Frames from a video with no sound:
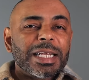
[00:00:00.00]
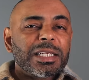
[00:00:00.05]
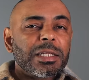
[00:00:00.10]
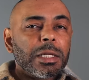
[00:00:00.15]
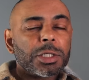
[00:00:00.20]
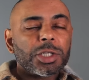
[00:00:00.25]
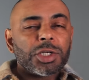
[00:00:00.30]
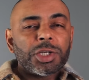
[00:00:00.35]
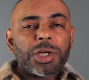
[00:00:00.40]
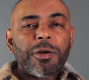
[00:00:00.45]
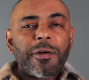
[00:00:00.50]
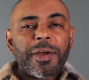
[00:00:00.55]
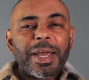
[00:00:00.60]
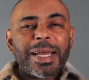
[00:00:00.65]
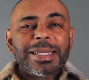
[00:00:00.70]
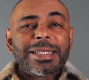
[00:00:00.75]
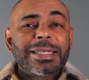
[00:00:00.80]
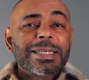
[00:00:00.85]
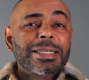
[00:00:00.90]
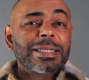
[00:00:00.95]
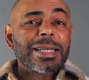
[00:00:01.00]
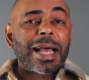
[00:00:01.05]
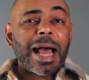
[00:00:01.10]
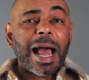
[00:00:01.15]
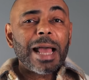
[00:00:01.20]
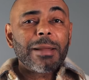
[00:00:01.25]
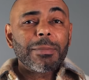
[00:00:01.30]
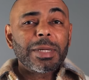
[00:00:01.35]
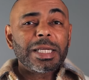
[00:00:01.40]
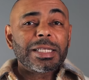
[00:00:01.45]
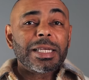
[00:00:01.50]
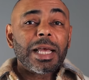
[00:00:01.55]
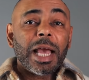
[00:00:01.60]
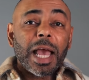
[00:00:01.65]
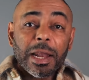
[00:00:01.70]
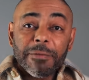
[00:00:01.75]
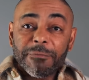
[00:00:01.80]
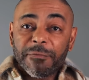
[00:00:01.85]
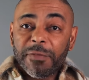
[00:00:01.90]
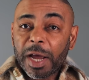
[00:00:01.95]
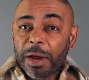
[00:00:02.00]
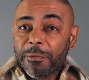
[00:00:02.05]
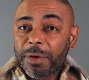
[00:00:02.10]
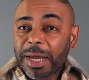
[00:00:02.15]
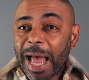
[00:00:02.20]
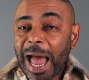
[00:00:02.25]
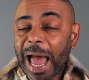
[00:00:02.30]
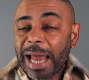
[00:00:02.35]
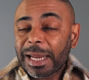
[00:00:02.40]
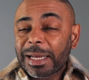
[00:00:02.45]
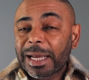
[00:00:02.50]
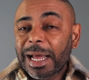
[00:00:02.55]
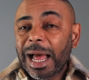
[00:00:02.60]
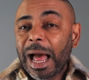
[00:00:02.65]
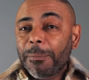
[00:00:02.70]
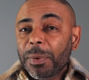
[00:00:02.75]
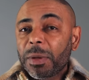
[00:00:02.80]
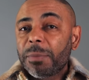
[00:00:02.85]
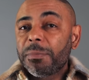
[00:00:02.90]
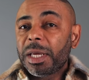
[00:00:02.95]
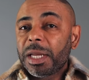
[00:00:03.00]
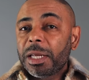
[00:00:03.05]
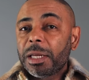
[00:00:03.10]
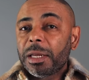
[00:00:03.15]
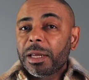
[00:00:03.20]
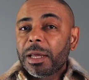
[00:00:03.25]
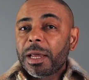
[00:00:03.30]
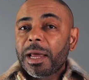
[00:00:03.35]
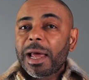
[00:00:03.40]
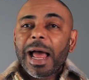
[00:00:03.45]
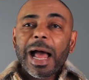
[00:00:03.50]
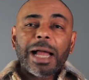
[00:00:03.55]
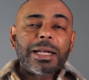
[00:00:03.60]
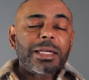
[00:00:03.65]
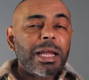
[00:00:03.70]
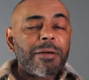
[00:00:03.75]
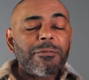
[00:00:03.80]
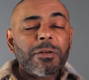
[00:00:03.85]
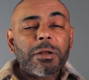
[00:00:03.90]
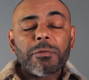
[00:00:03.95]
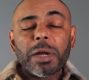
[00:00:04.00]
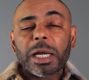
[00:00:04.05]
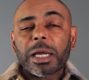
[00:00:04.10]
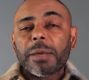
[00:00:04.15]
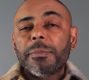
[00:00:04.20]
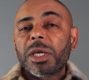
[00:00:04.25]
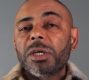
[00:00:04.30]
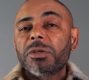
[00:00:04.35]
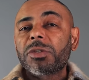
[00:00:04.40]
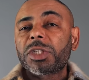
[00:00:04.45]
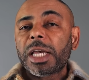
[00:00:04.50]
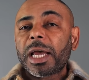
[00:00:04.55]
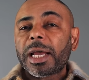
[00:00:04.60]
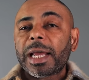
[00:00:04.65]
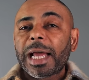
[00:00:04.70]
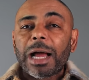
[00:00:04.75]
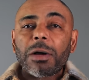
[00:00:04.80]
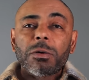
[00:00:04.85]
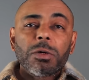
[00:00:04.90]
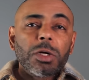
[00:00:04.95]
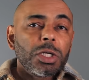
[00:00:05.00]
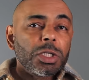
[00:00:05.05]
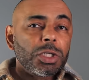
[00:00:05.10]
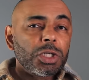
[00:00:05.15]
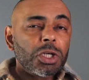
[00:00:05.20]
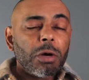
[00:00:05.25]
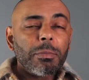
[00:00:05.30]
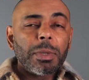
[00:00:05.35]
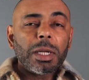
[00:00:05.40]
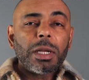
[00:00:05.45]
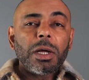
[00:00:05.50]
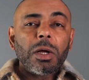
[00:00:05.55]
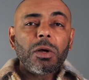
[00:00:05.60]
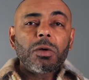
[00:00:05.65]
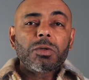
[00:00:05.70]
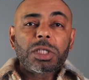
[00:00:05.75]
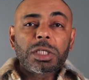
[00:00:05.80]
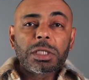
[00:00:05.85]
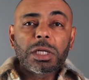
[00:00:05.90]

that's luxurious, timeless, and very highly complimented, I definitely recommend you check out Jo Malone's